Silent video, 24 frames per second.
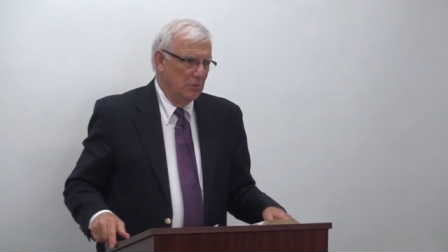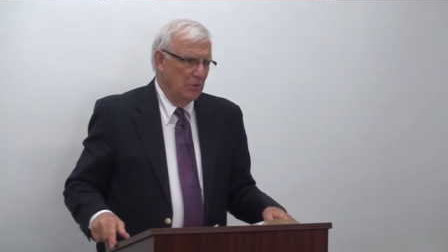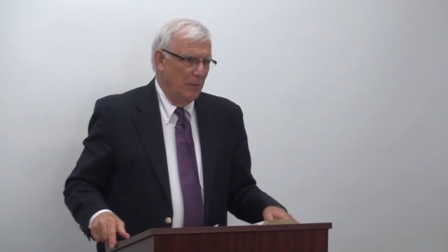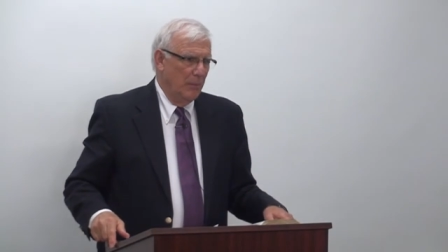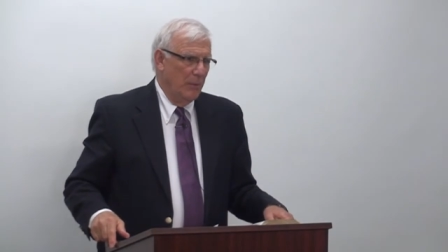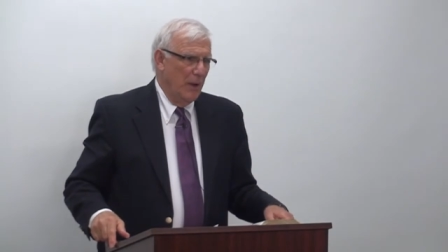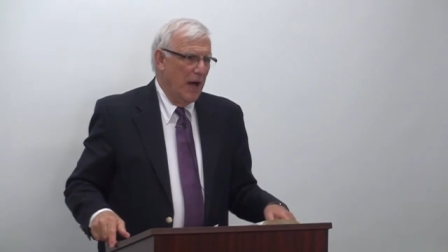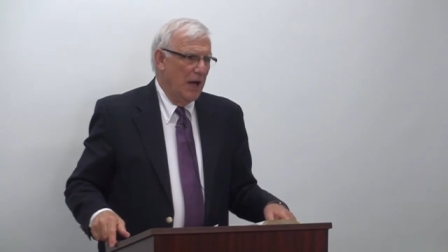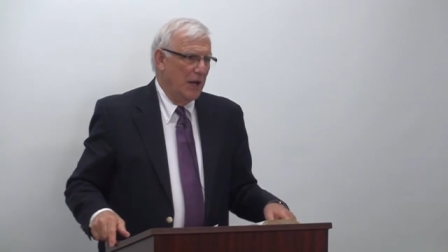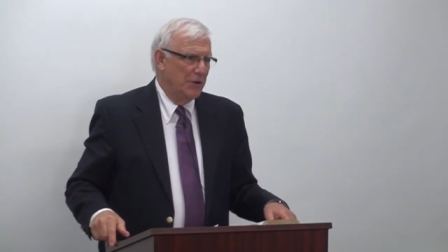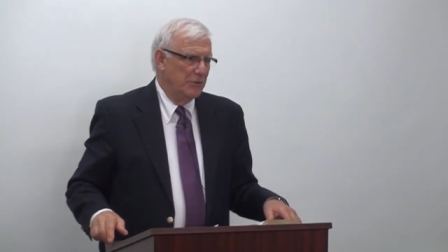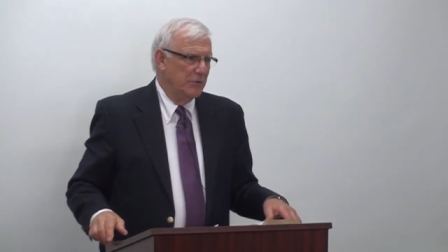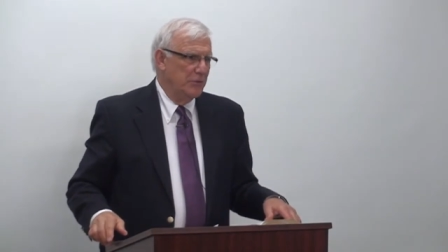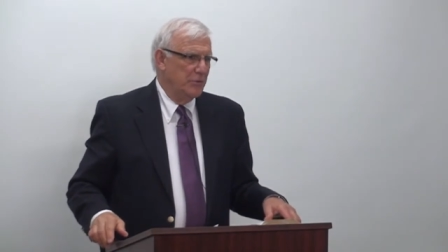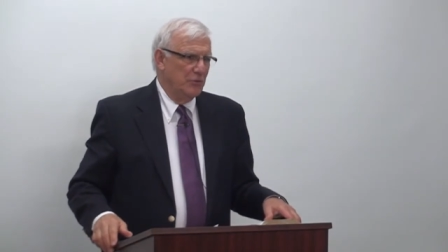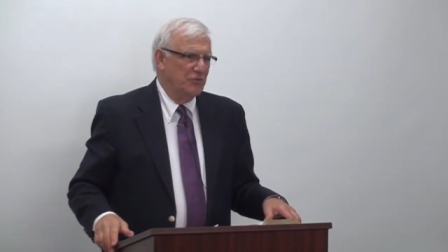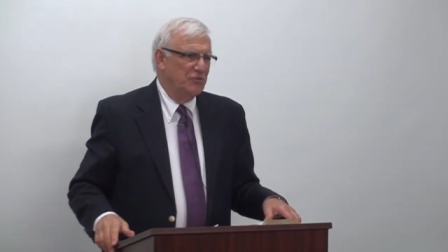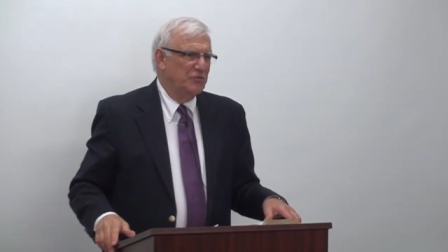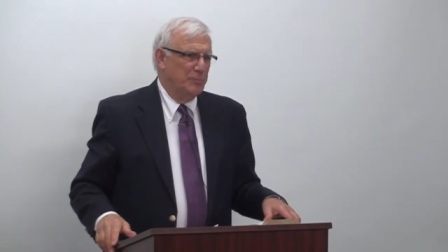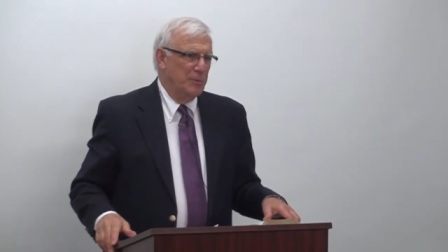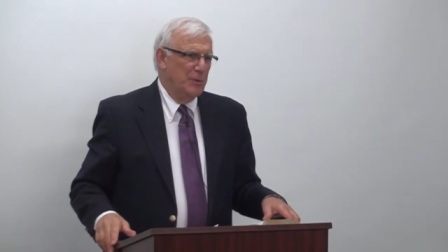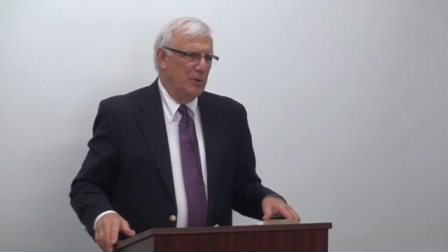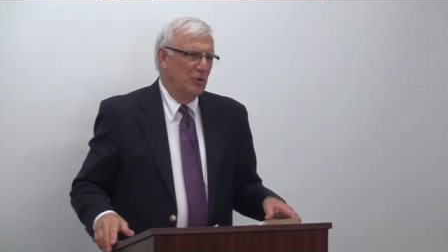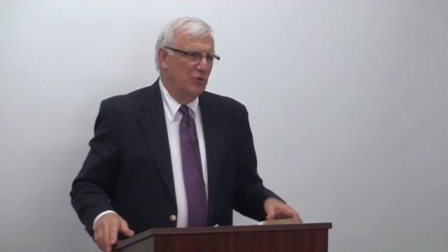about
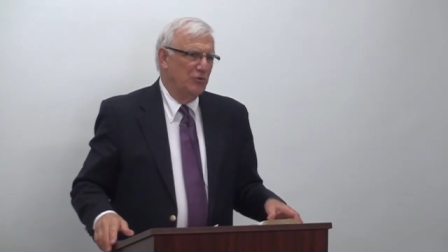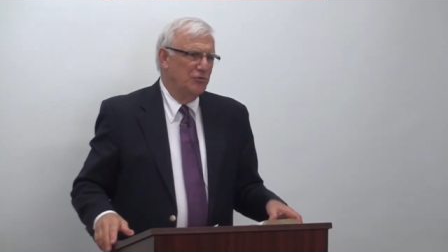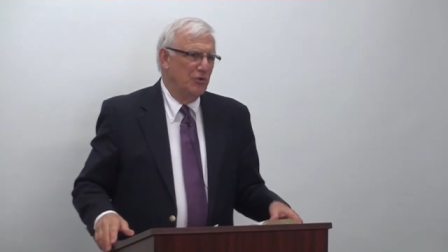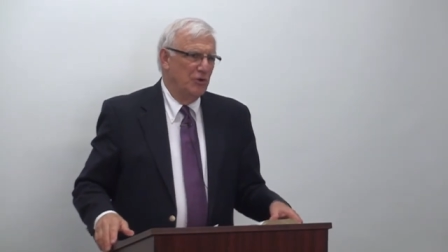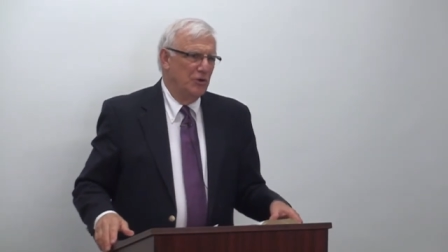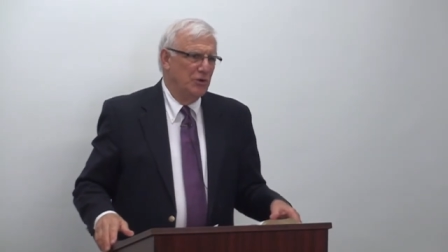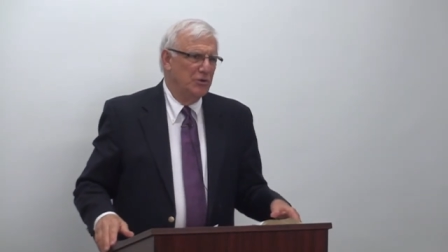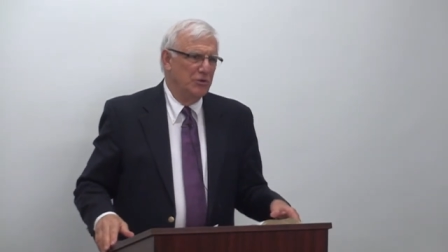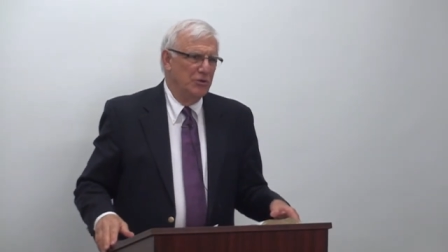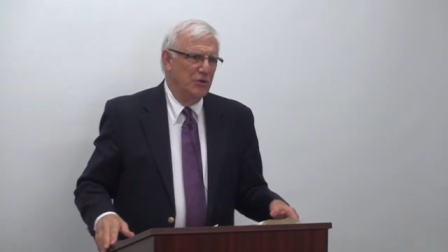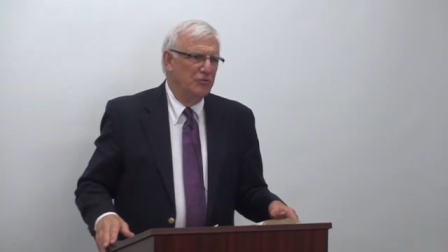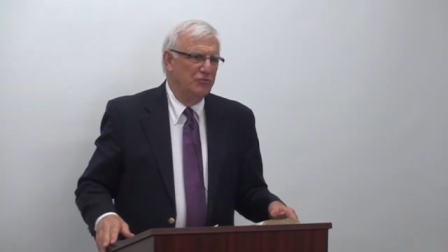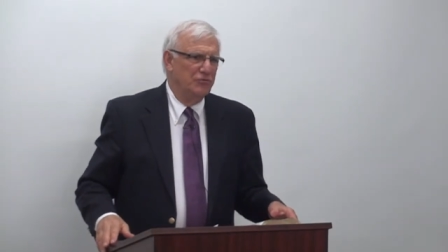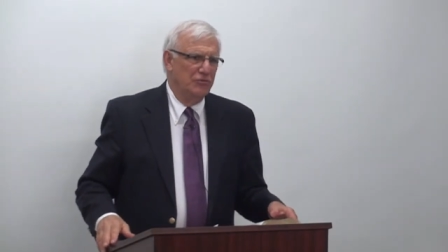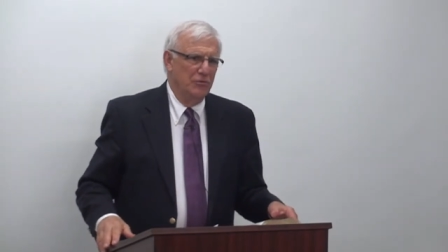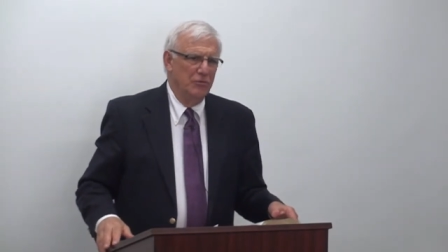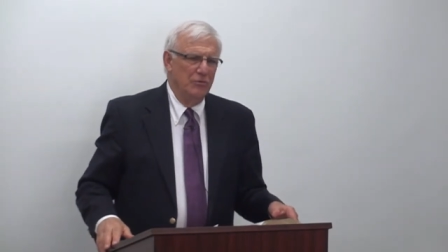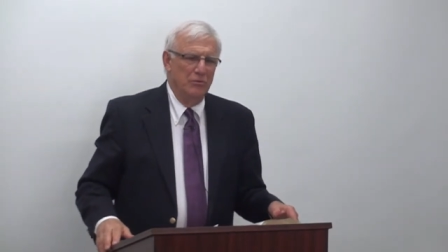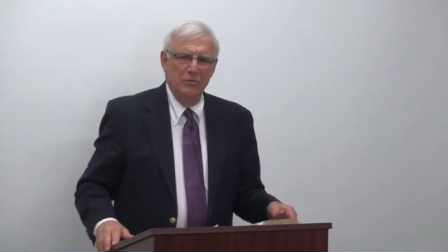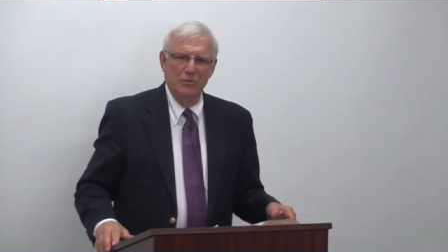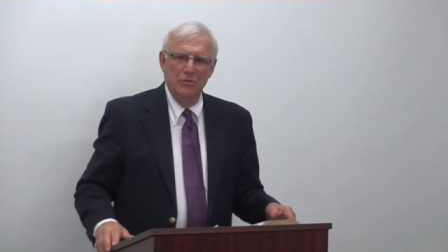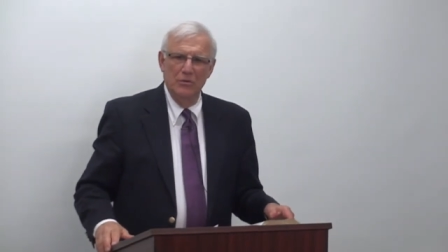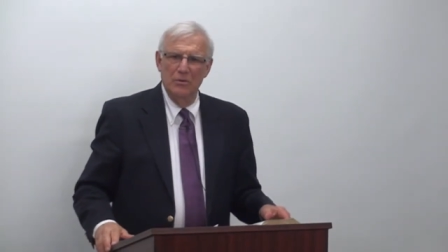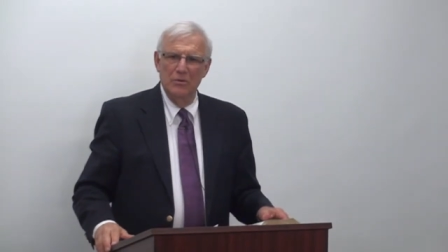their spiritual
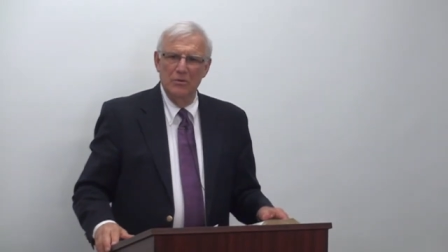condition.